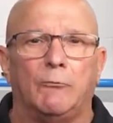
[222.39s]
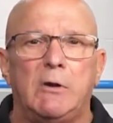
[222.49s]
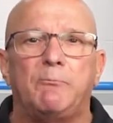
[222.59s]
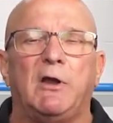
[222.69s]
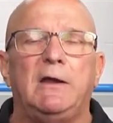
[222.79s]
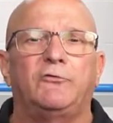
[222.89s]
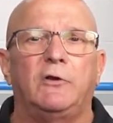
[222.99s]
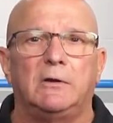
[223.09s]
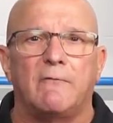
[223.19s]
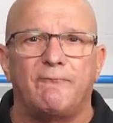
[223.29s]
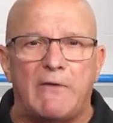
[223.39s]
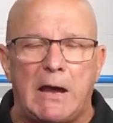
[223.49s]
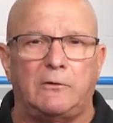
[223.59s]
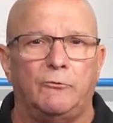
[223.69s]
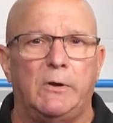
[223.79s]
replacing the
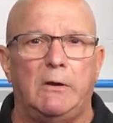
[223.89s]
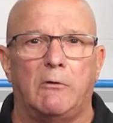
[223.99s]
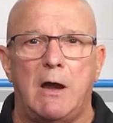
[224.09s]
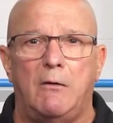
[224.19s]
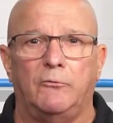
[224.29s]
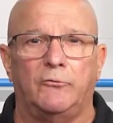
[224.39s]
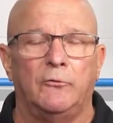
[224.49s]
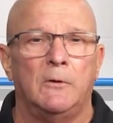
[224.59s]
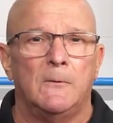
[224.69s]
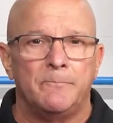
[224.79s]
factory grounds.